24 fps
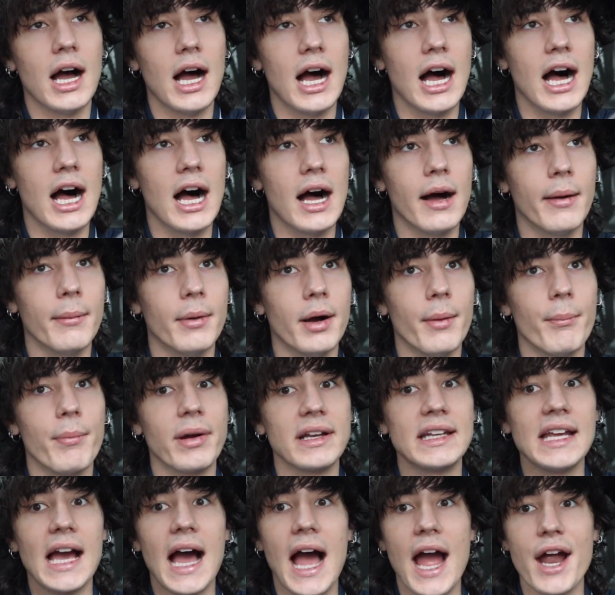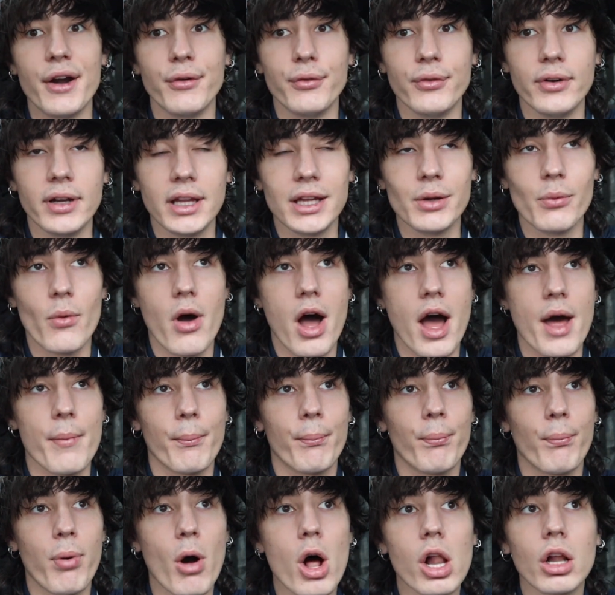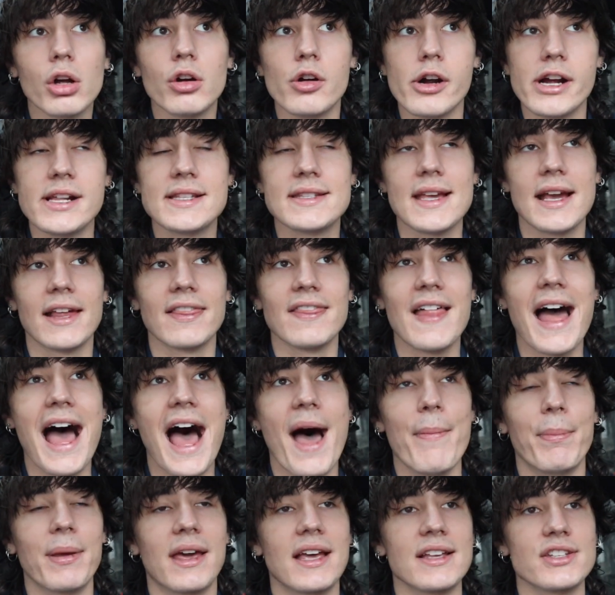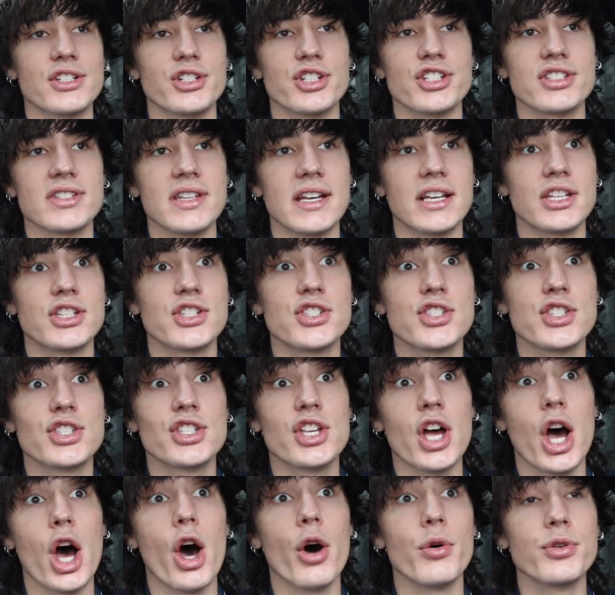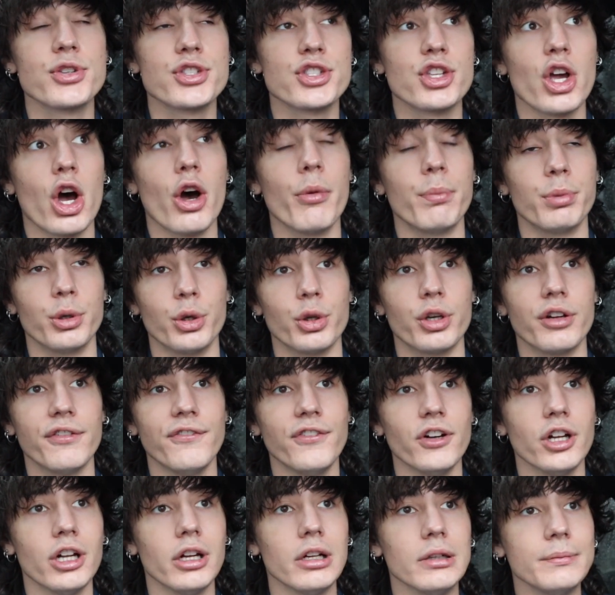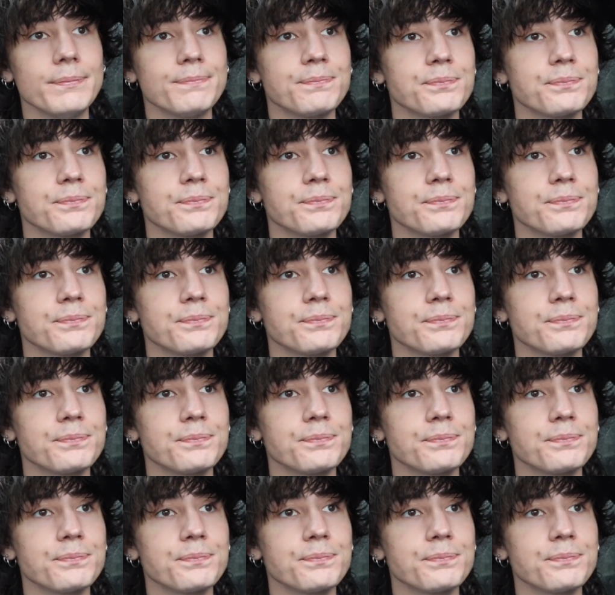But yeah, I really want Polaroids like that because they're just like so, so beautiful.